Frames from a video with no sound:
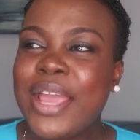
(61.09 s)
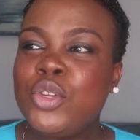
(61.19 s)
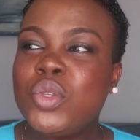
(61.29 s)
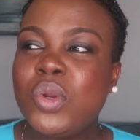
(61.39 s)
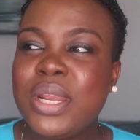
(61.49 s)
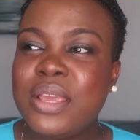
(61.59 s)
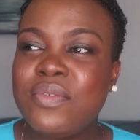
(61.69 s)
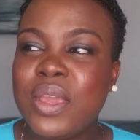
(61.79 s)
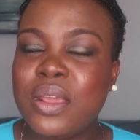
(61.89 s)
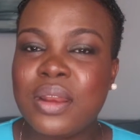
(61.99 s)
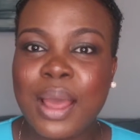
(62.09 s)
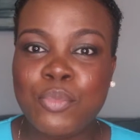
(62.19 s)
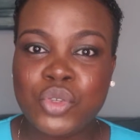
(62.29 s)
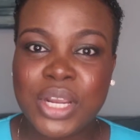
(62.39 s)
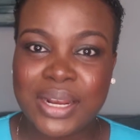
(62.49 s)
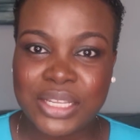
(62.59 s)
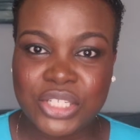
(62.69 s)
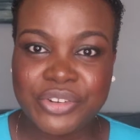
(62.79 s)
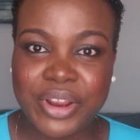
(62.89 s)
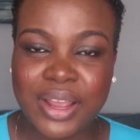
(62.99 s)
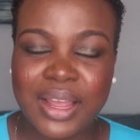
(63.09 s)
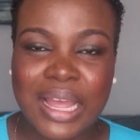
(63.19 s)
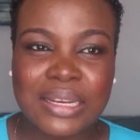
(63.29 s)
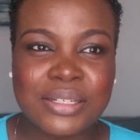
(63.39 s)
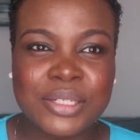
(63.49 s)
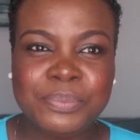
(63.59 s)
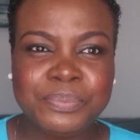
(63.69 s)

I used to live in Abuja, Nigeria and